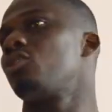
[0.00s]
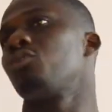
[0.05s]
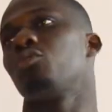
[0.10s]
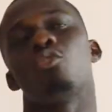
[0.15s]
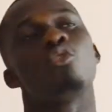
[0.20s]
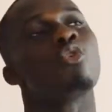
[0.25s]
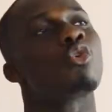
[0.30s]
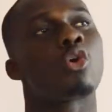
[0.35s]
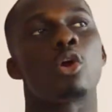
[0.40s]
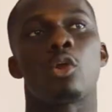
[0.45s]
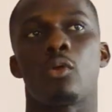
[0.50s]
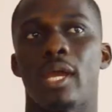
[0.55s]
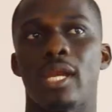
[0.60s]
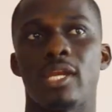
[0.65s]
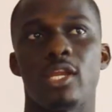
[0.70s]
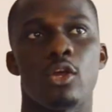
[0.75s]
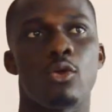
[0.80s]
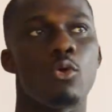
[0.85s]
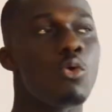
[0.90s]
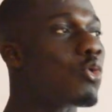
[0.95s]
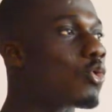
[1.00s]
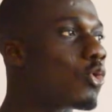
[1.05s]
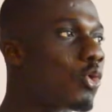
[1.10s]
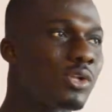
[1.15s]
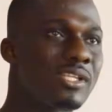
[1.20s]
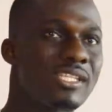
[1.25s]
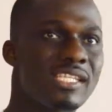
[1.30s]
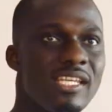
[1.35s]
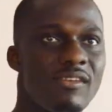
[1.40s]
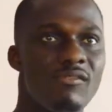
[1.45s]
Unco radio, Unco
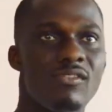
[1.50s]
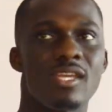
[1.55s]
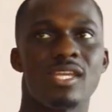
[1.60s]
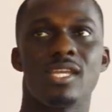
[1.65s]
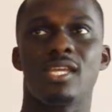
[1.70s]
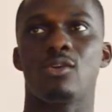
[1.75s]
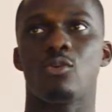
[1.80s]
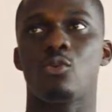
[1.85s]
TV,